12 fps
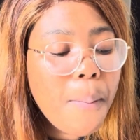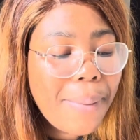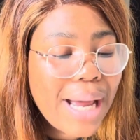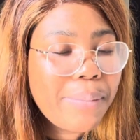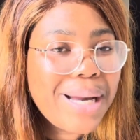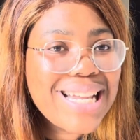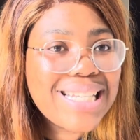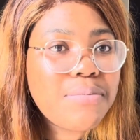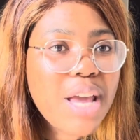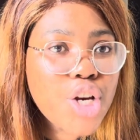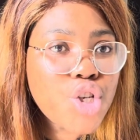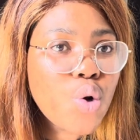but please
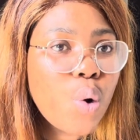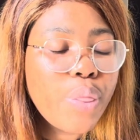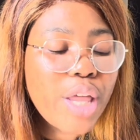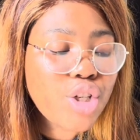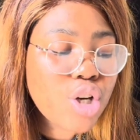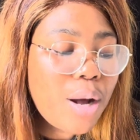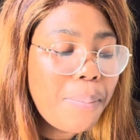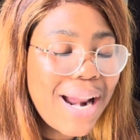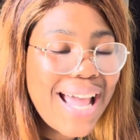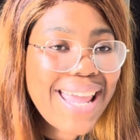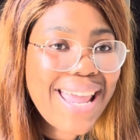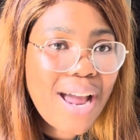make sure that you're
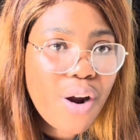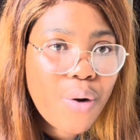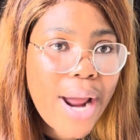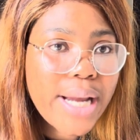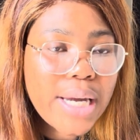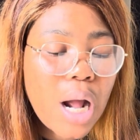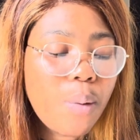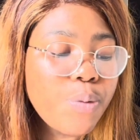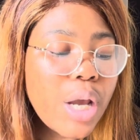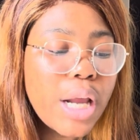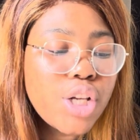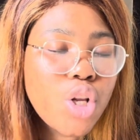applying right now. It is